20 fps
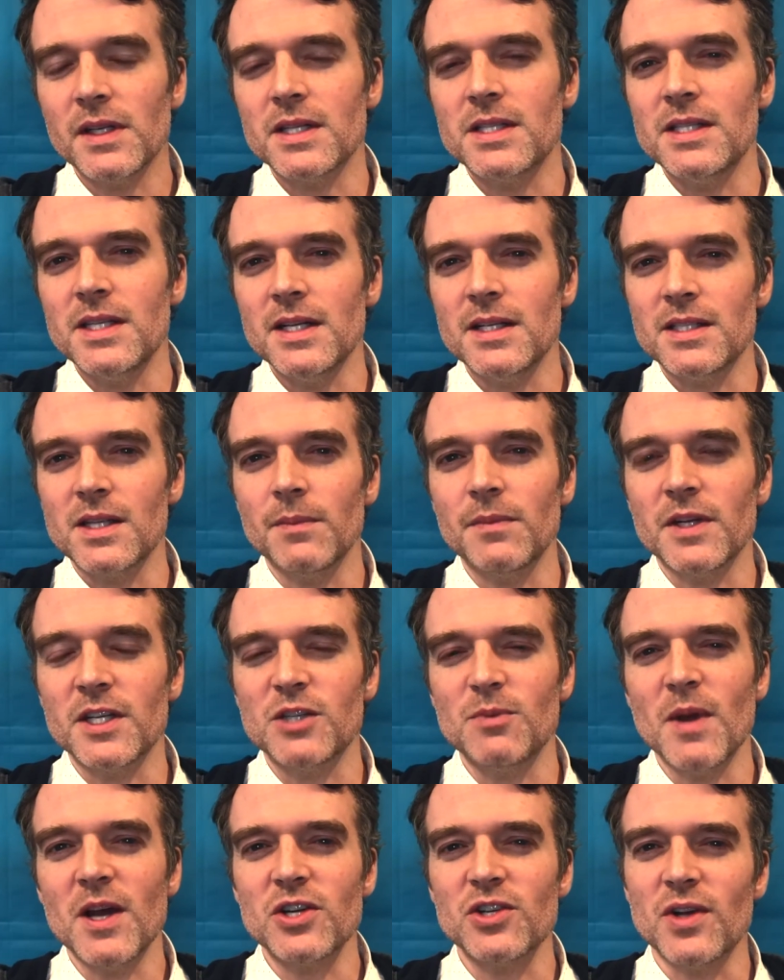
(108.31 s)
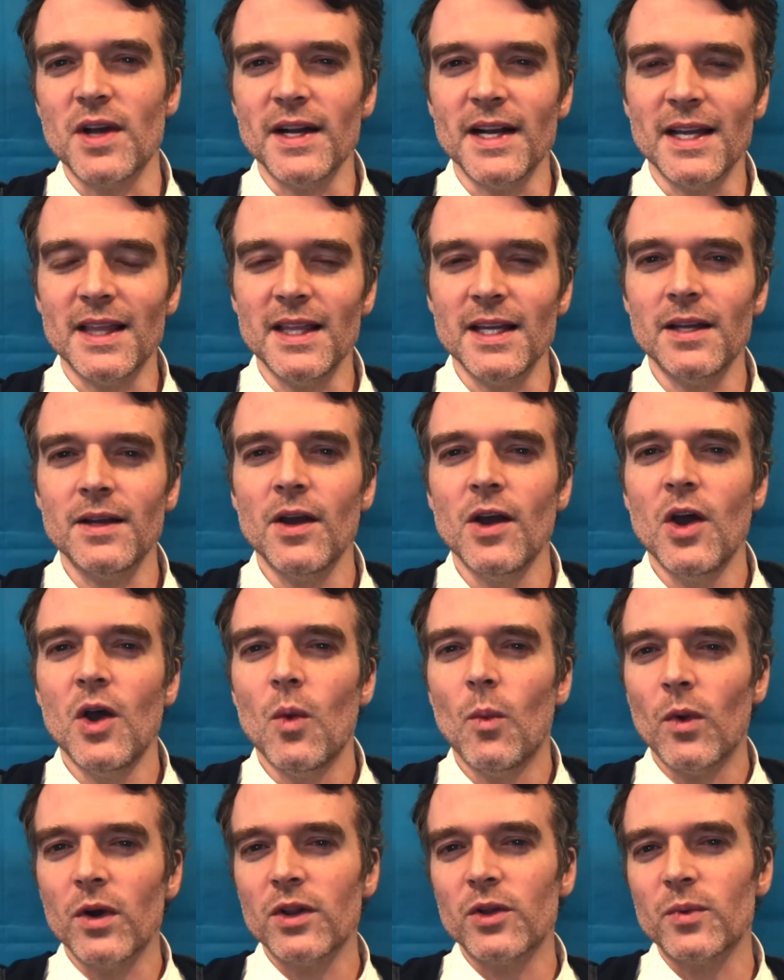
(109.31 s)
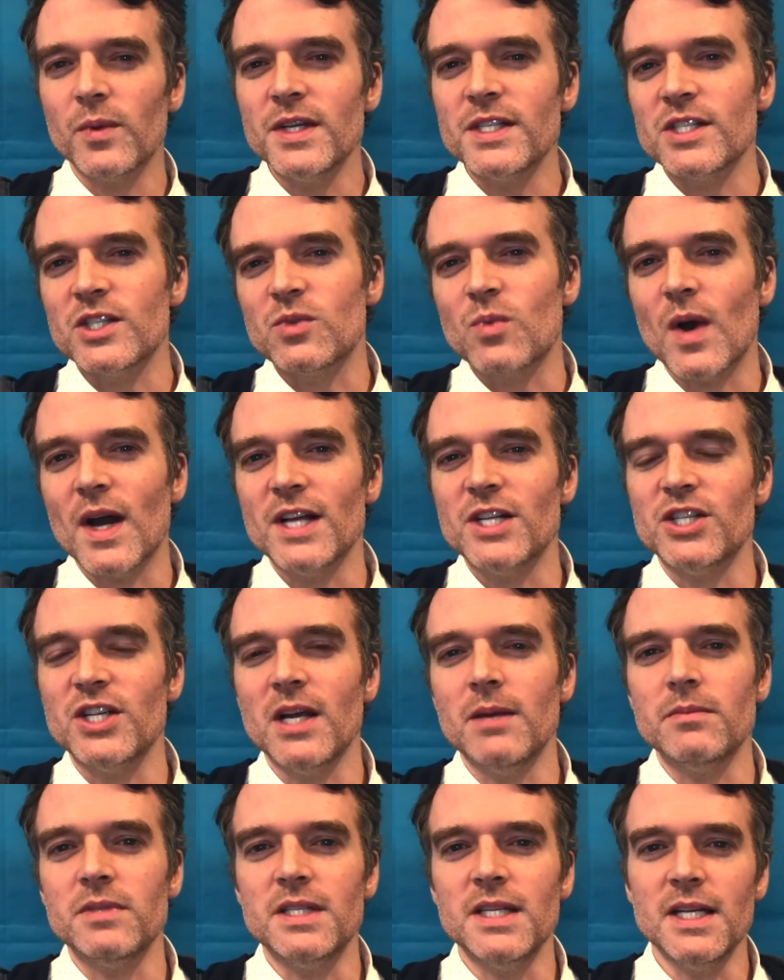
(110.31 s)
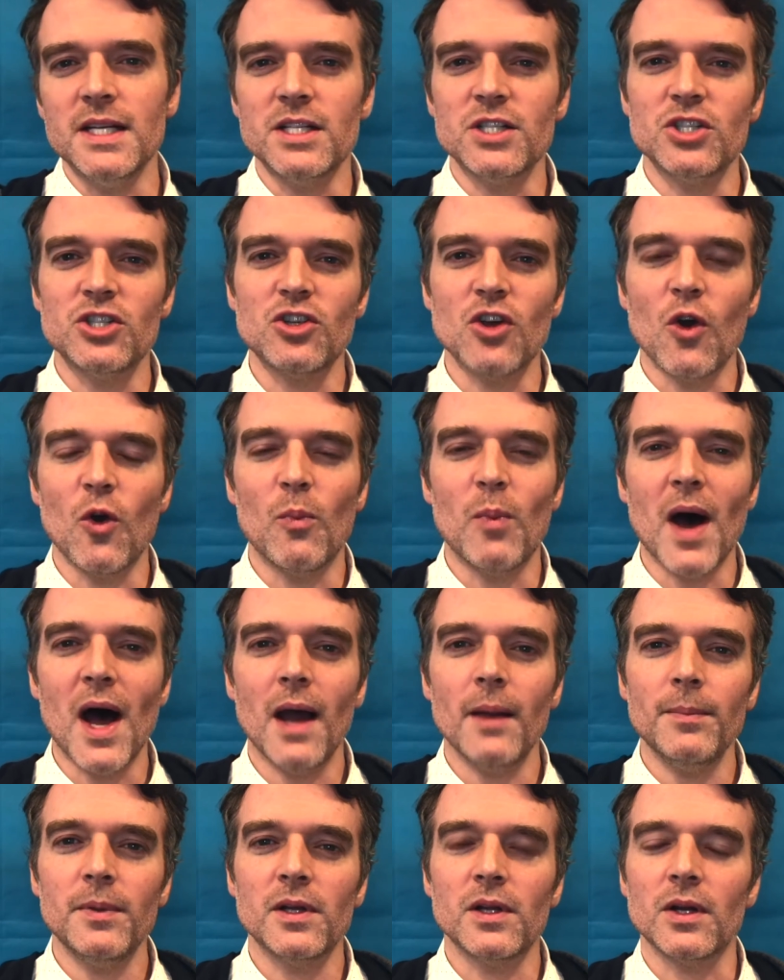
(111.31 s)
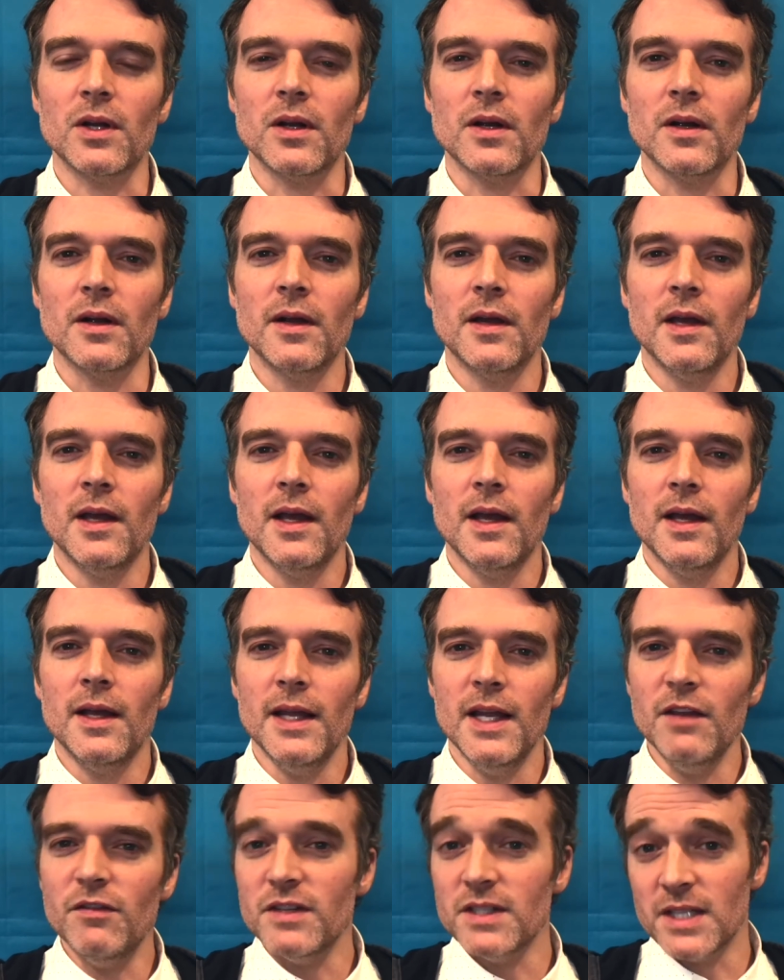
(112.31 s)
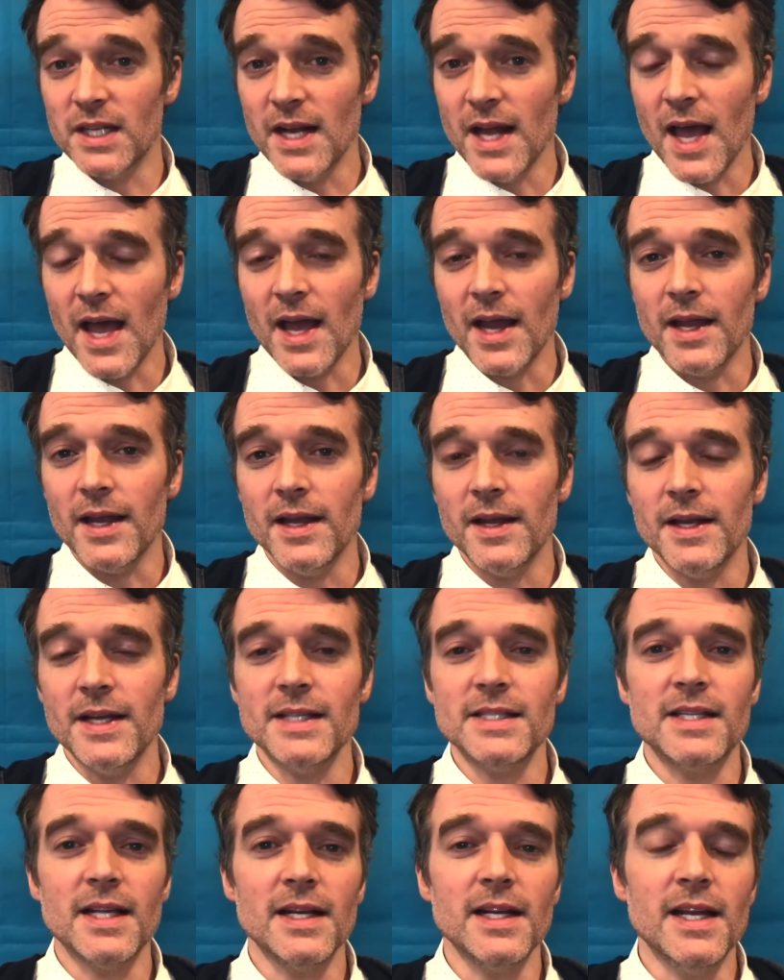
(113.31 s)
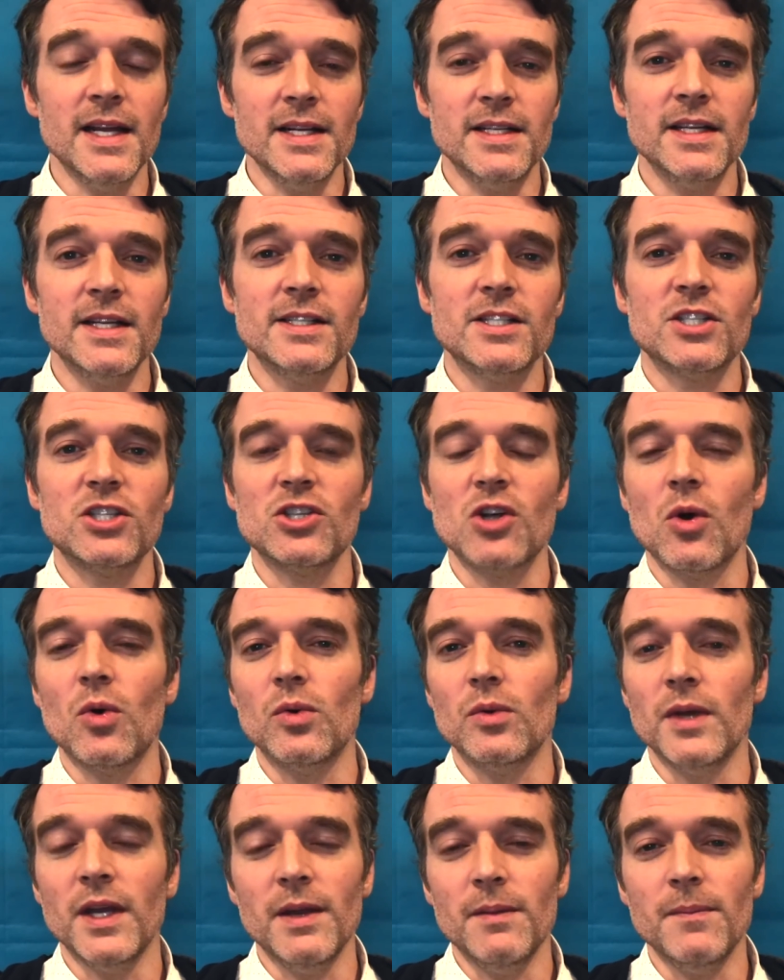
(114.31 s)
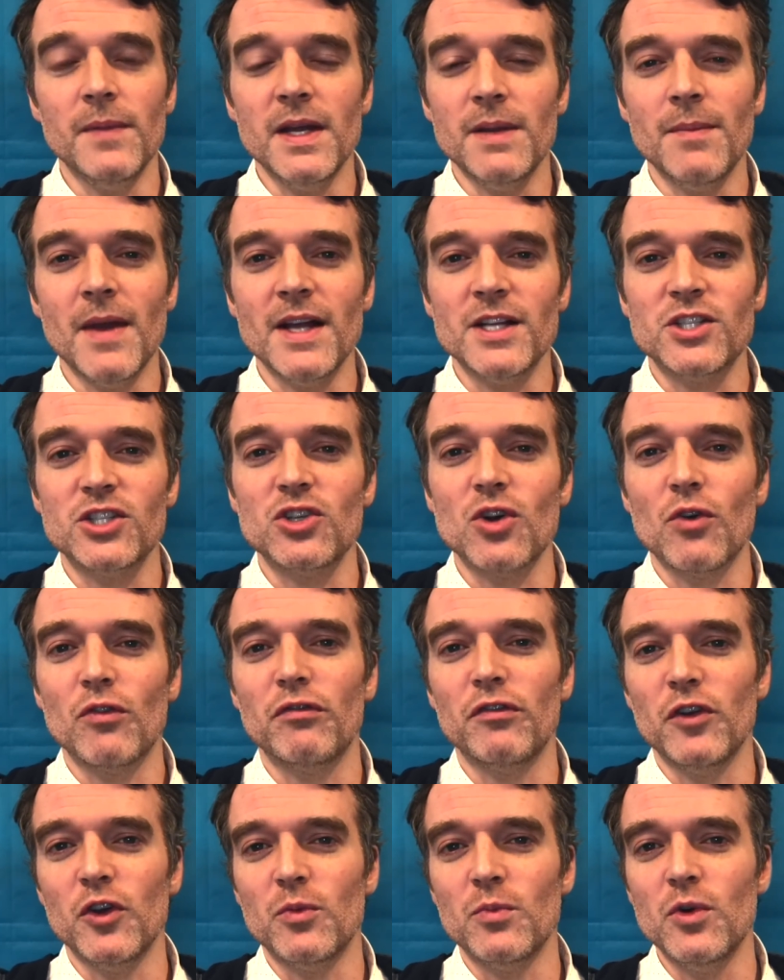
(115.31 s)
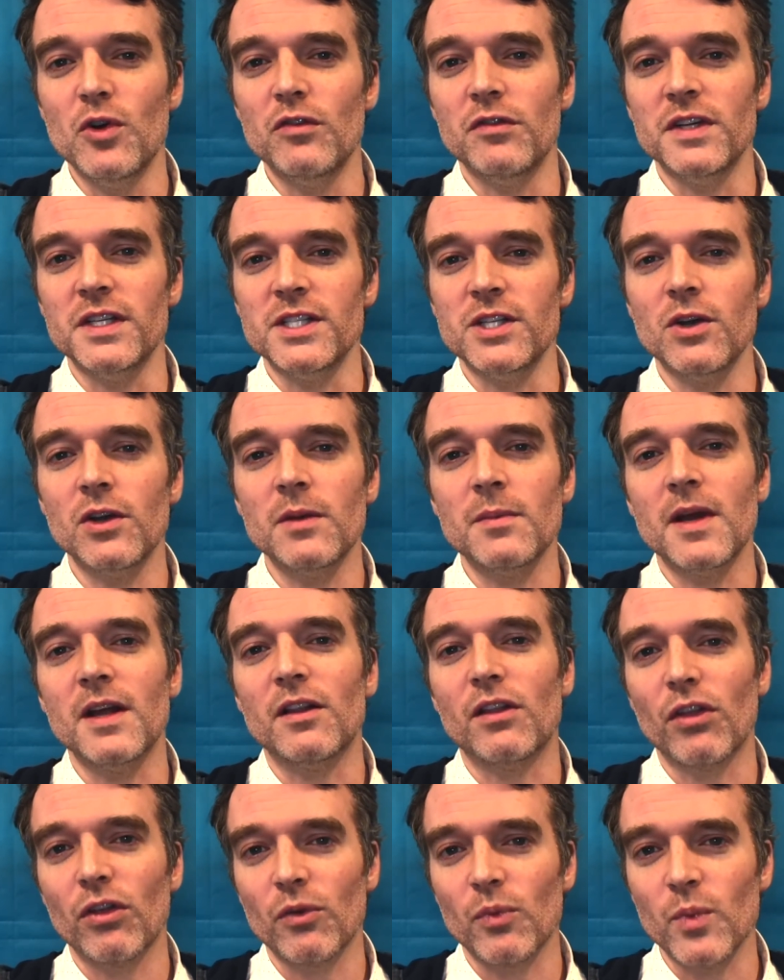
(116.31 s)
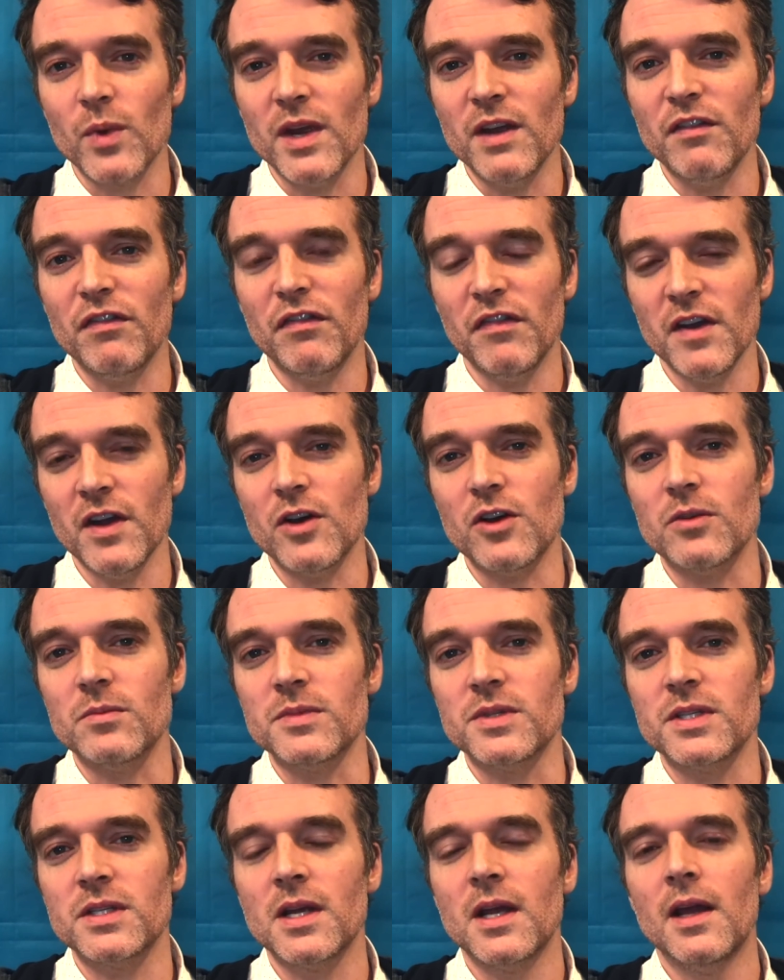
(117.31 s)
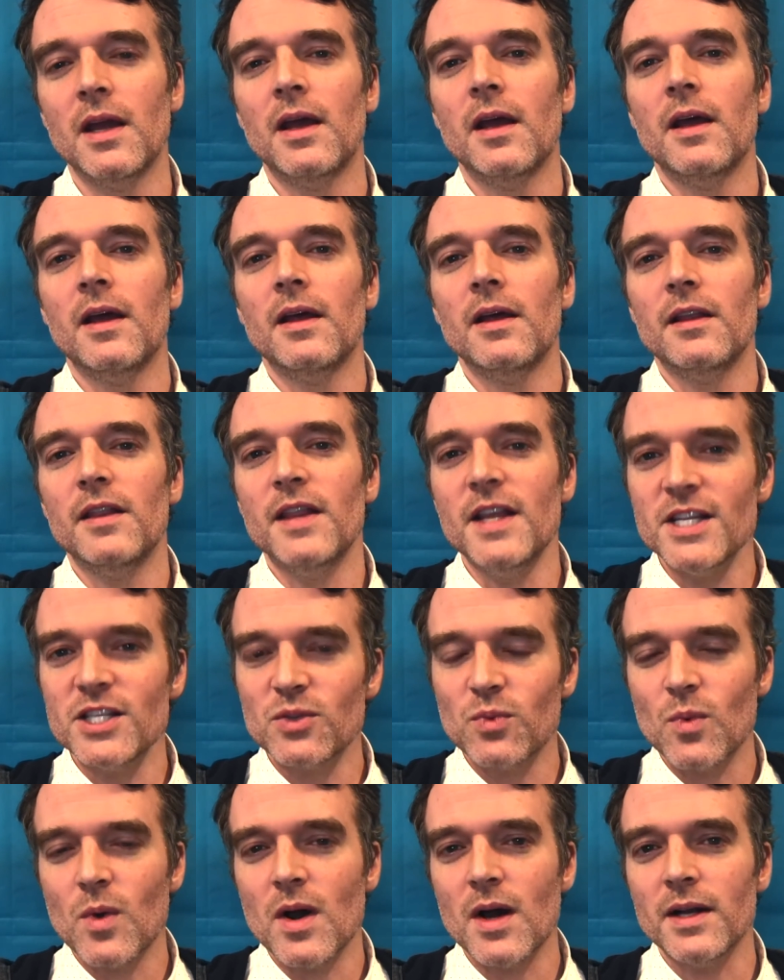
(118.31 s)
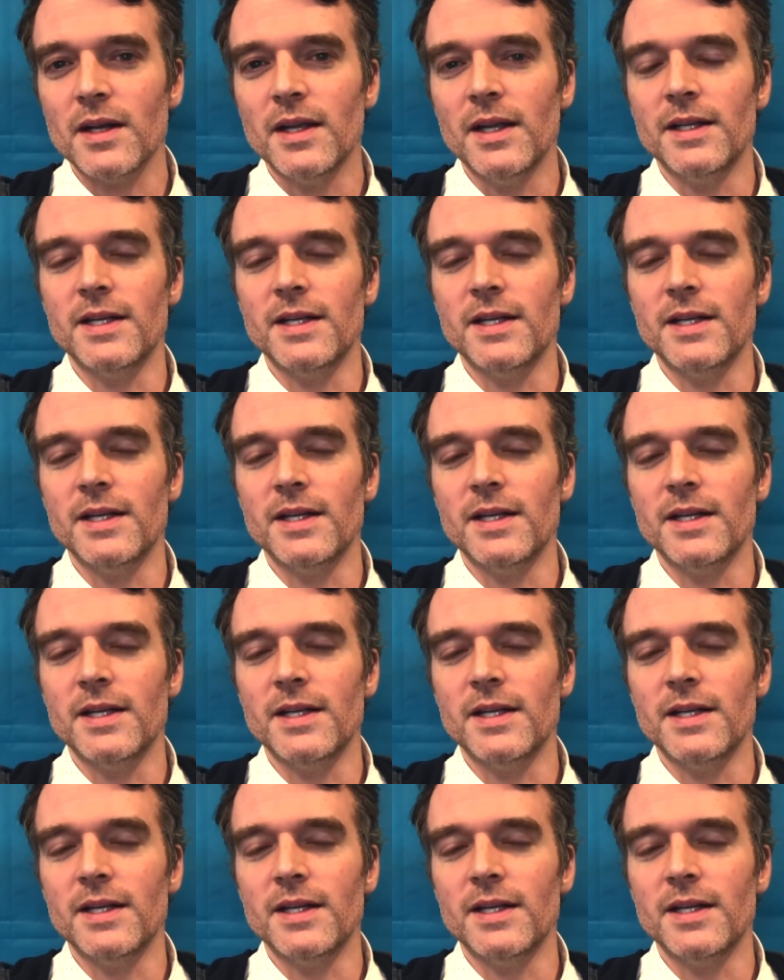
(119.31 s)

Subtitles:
to see. It's something special. And I think one of the reasons why James Dean is so popular even today is that he made so few movies. He only made 3 films. This one, he